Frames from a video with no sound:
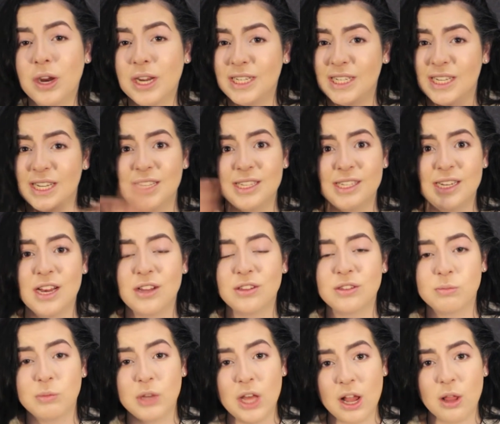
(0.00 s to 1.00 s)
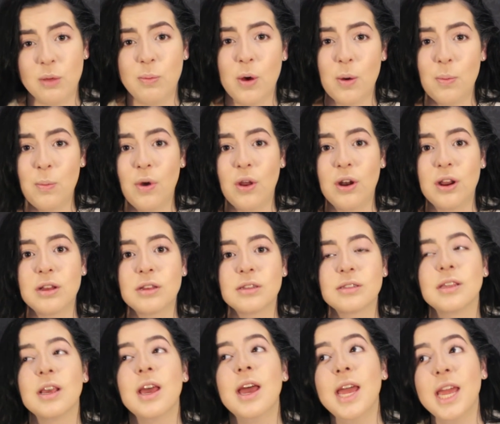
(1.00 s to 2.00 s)
where I test out some Colourpop
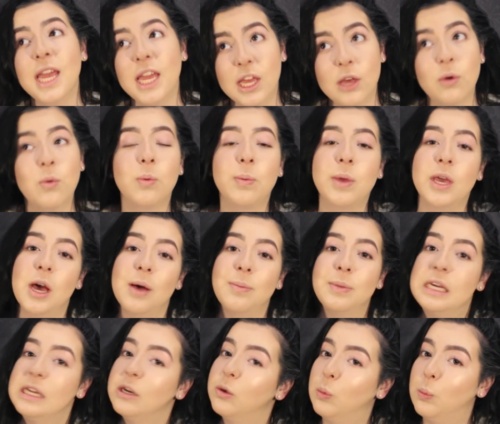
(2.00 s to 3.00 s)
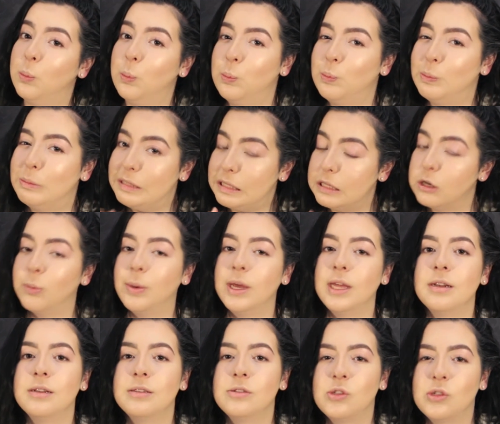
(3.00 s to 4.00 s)
products, it will be coming in a little
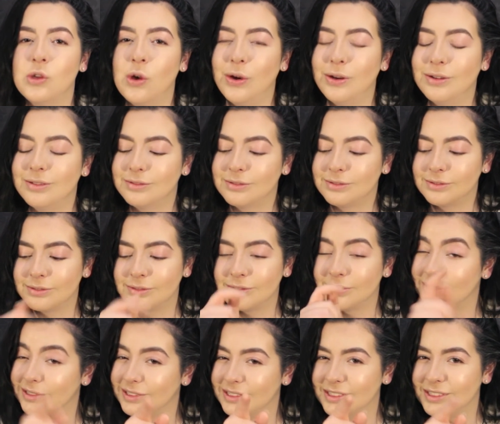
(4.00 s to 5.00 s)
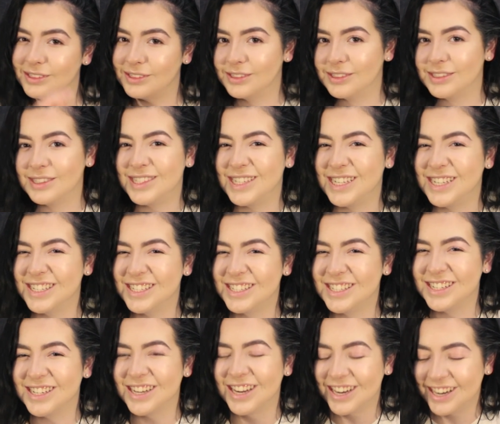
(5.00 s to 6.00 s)
bit. So see you
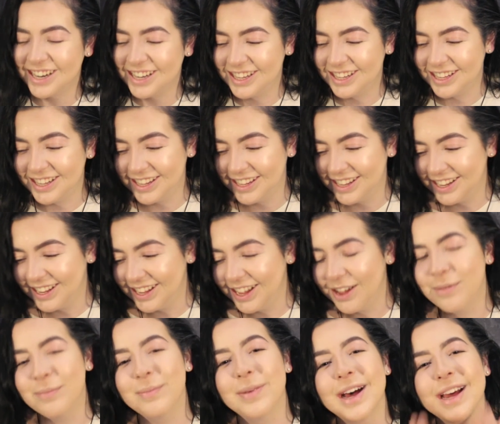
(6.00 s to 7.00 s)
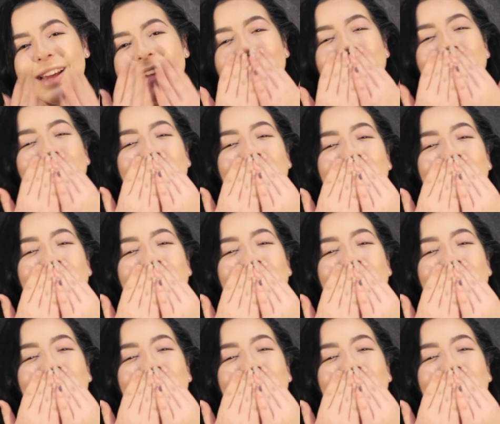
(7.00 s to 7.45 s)
soon. Bye.